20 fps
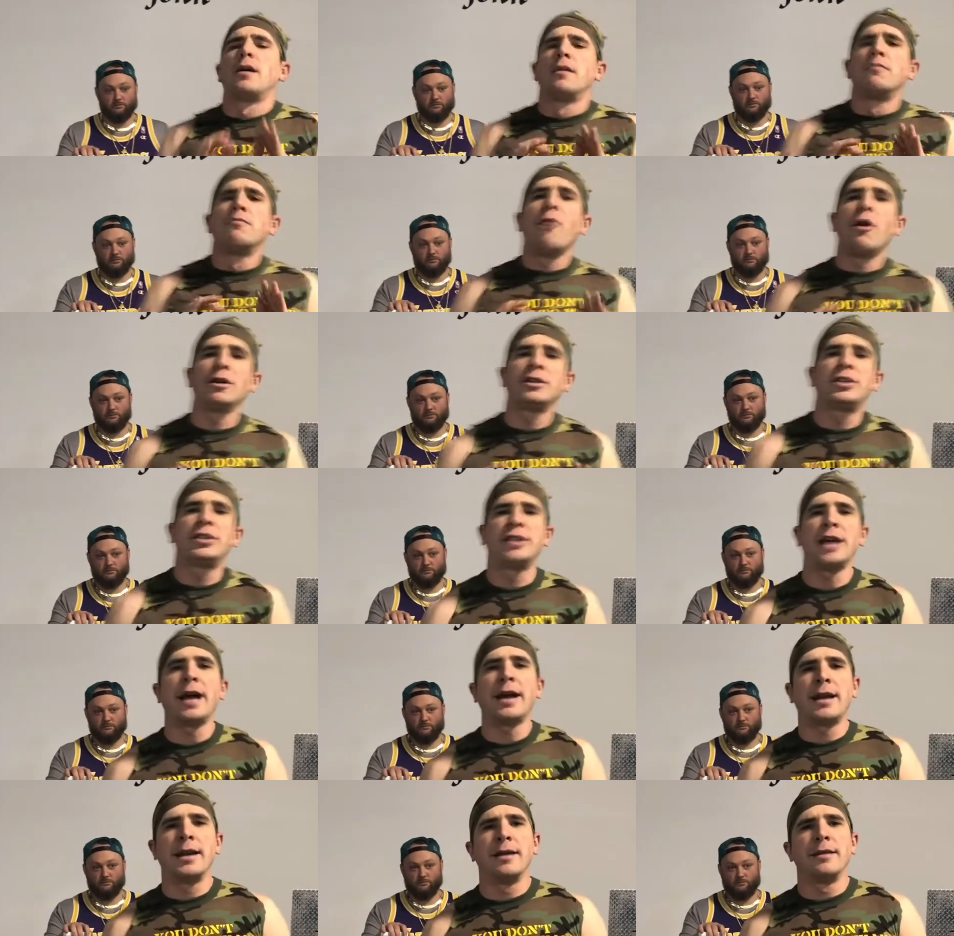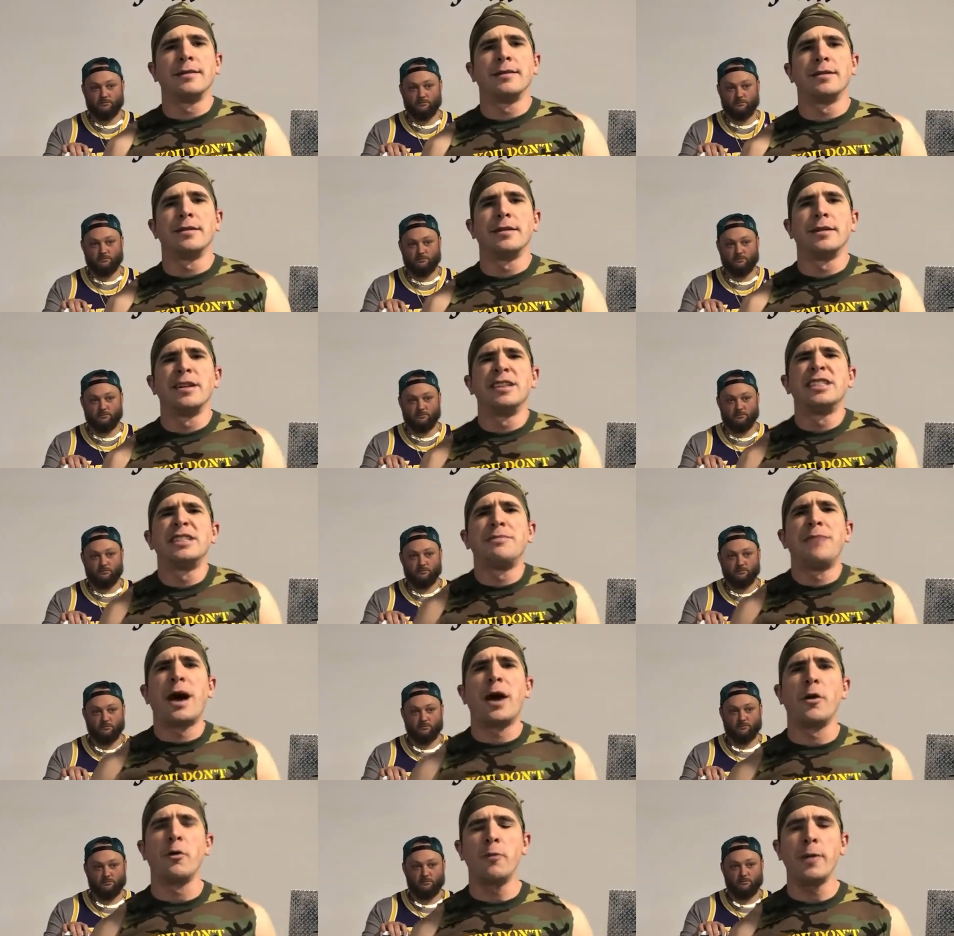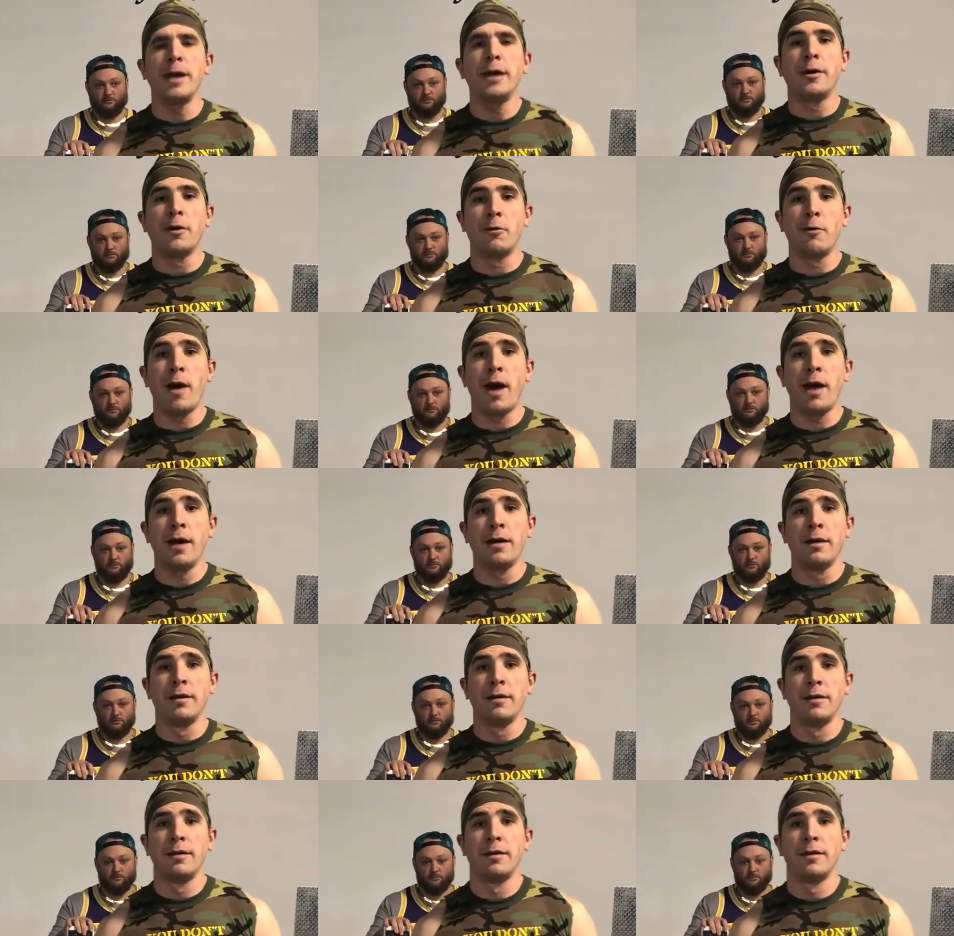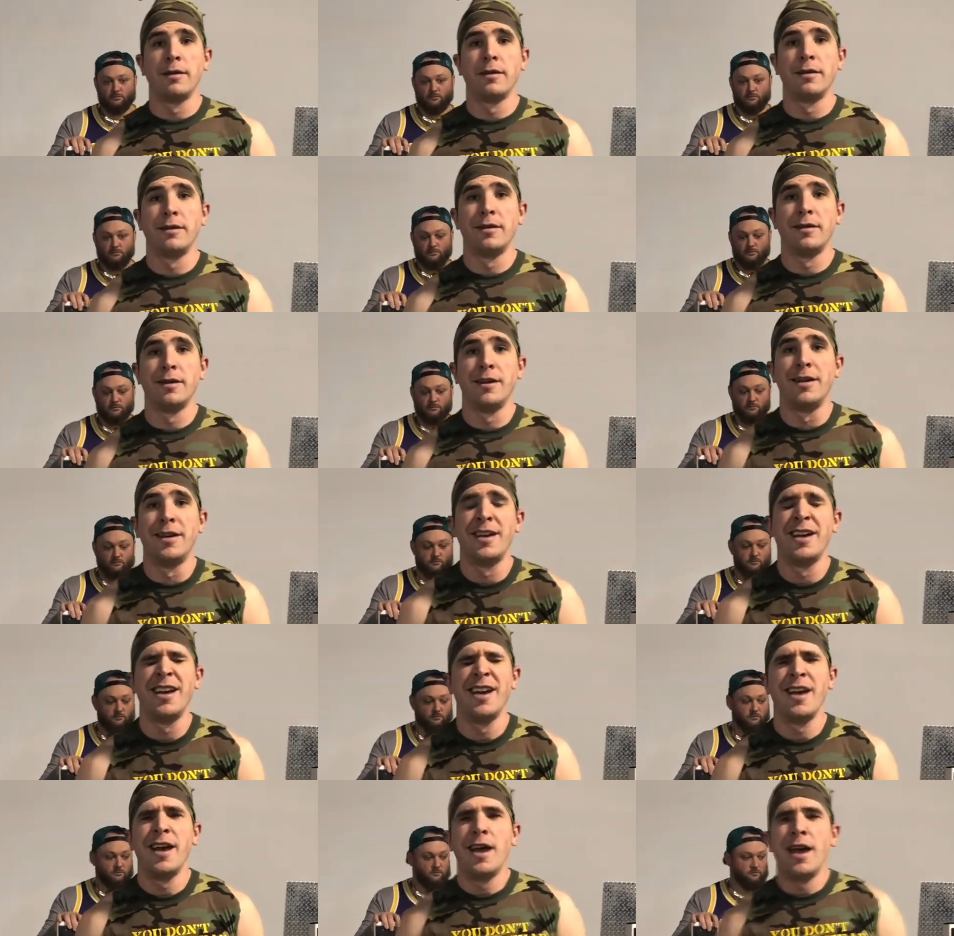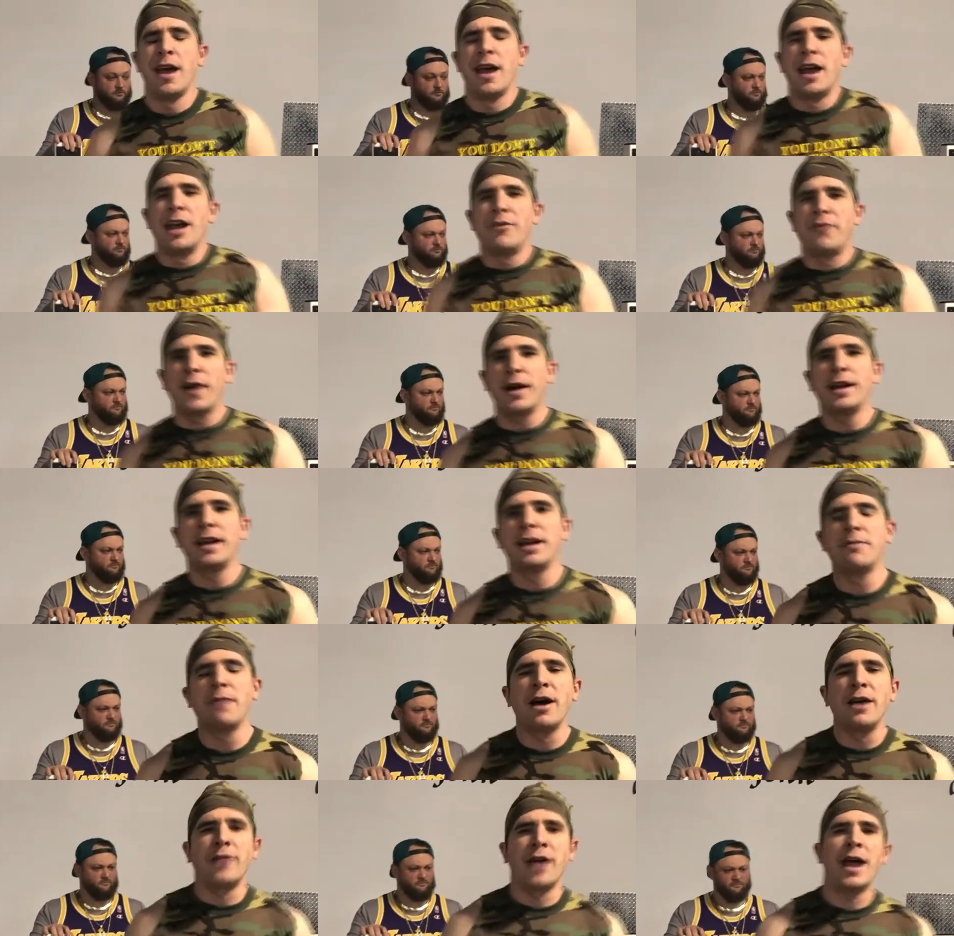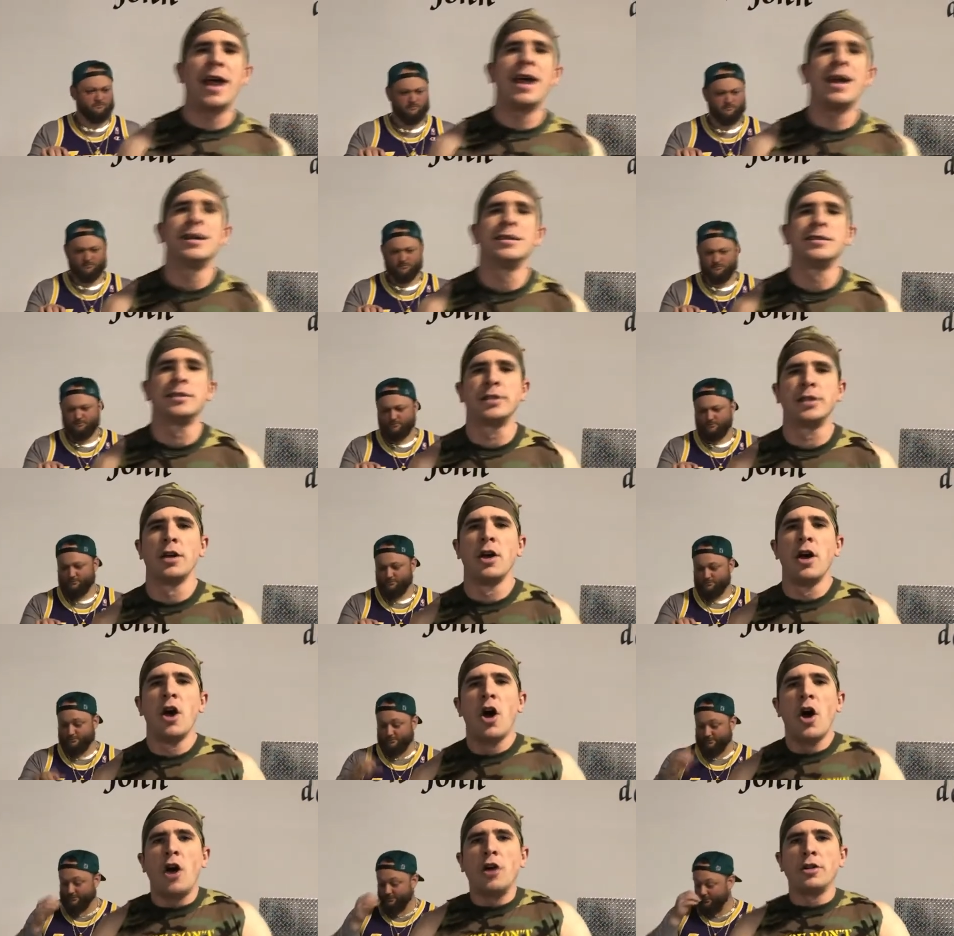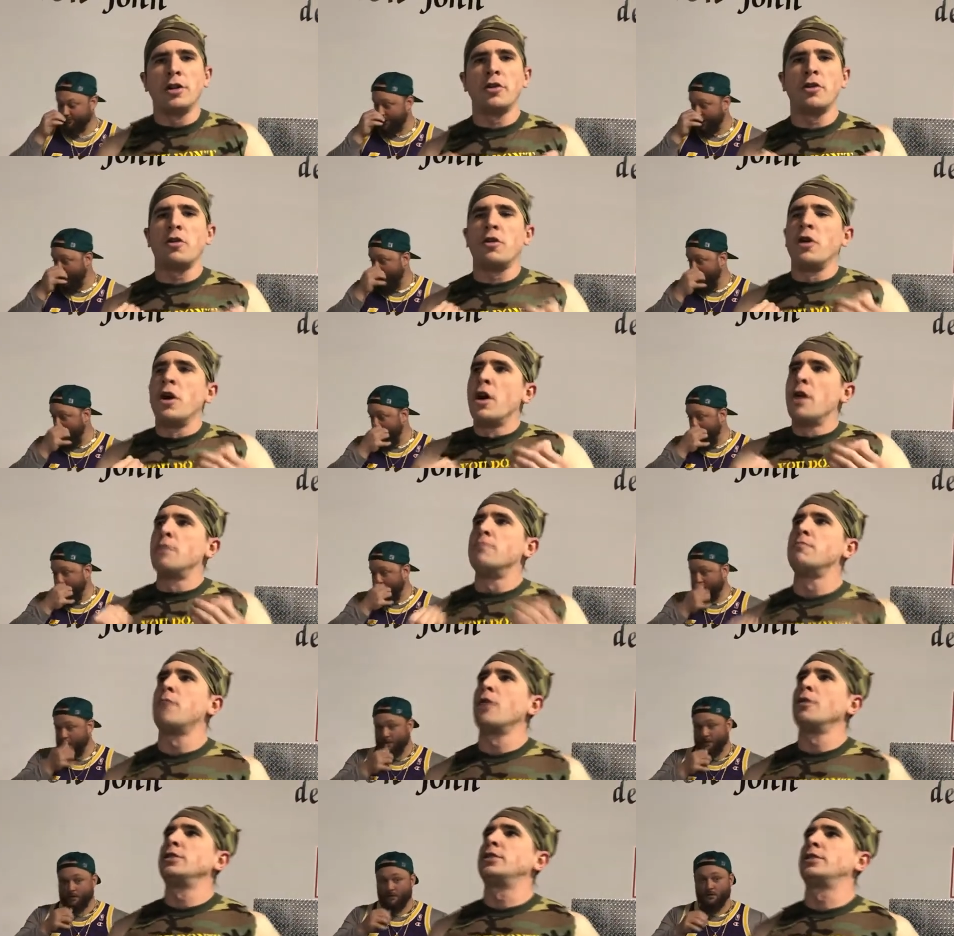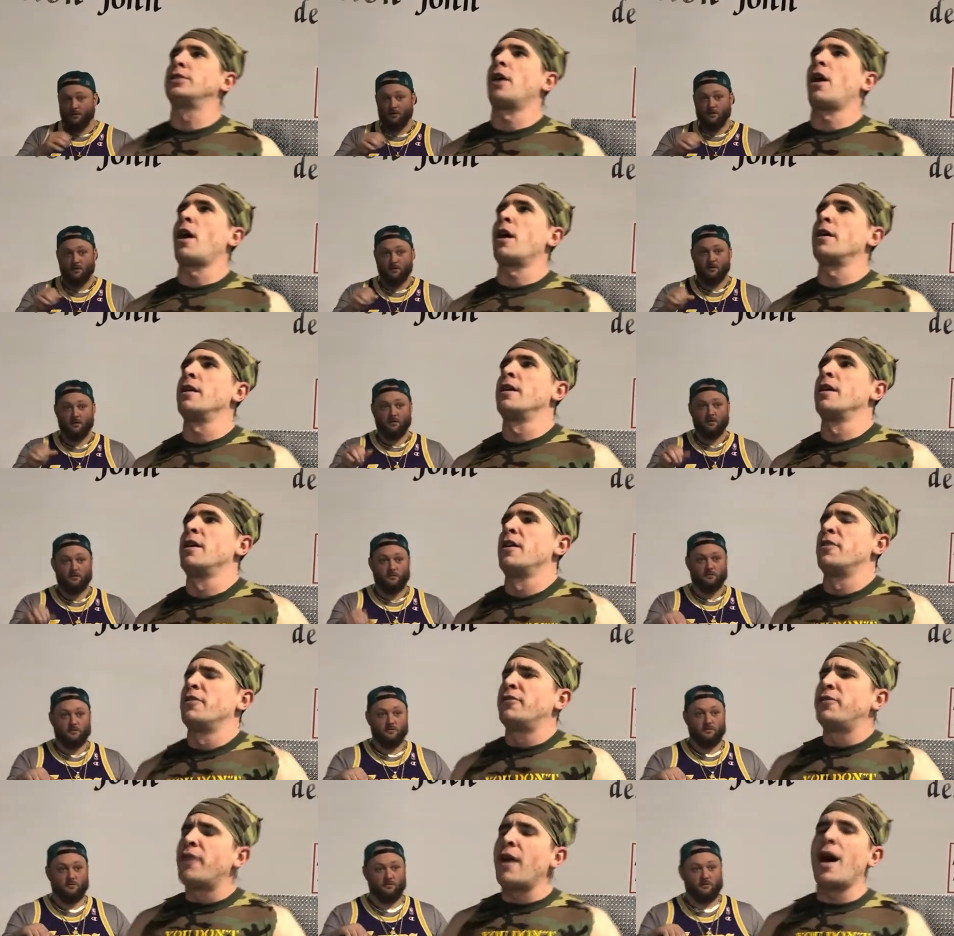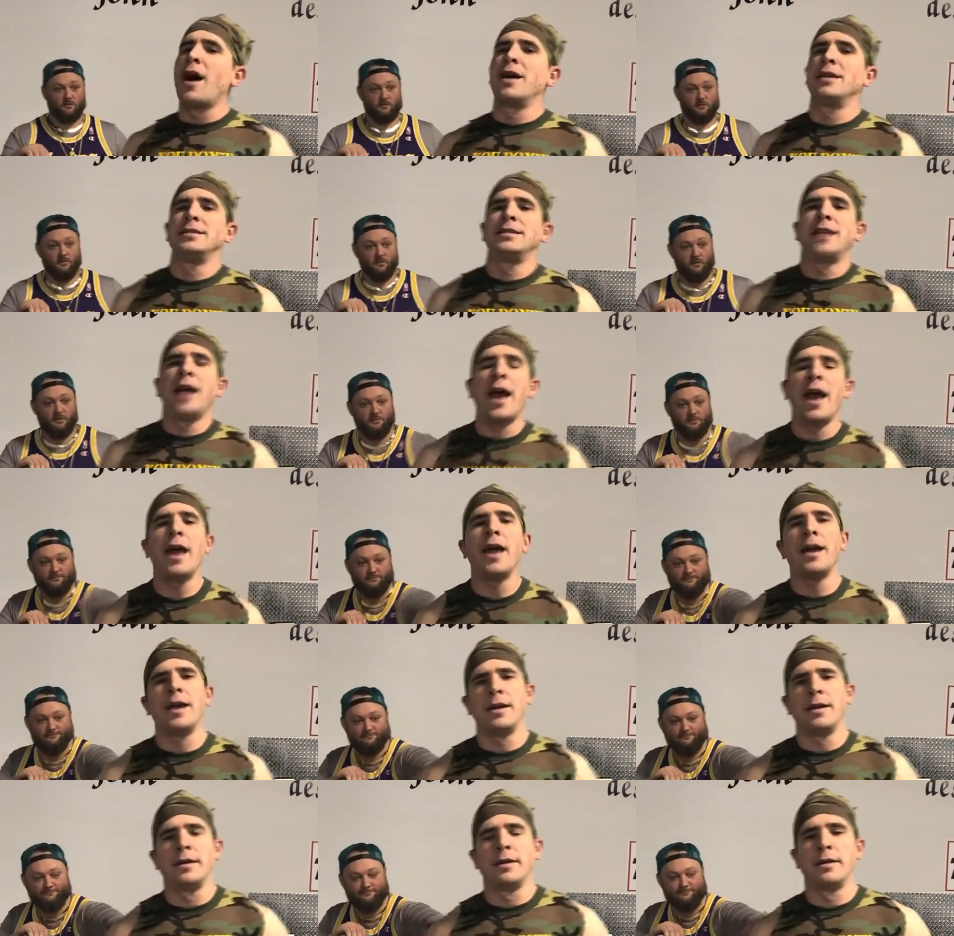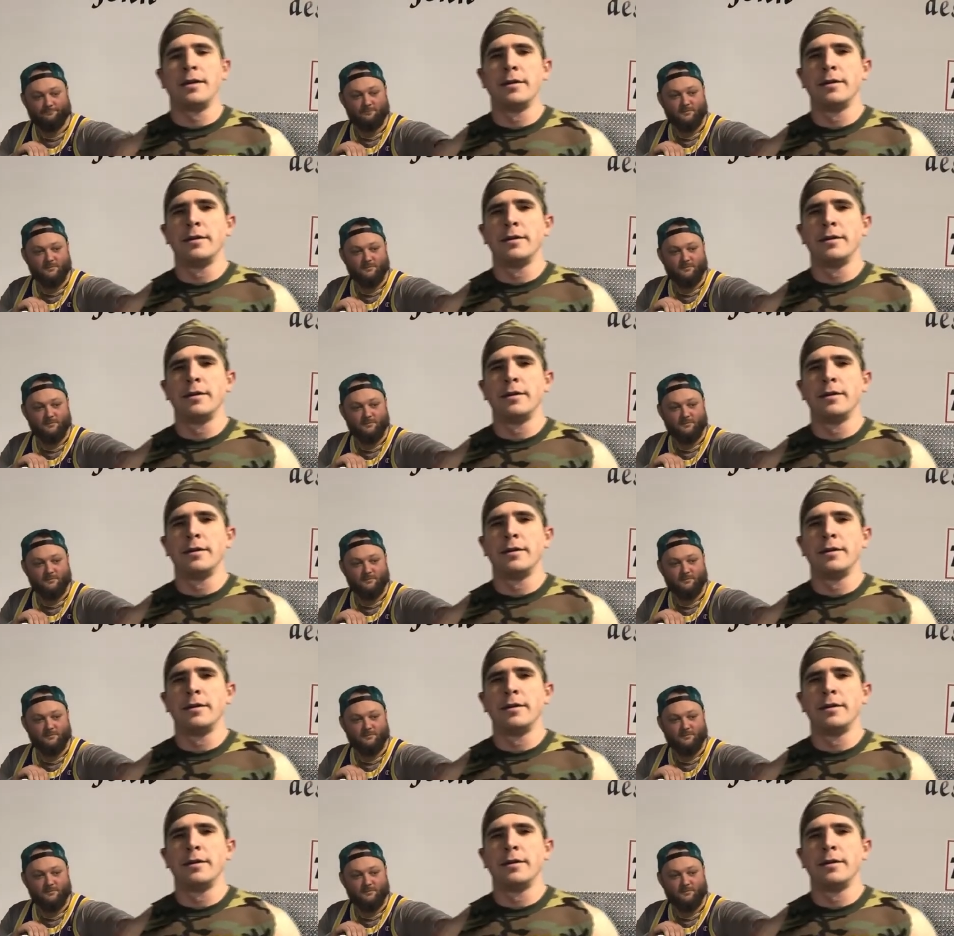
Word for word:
Speaker 1: March second is about a week away. If I get my hands on little Mozart Fontaine...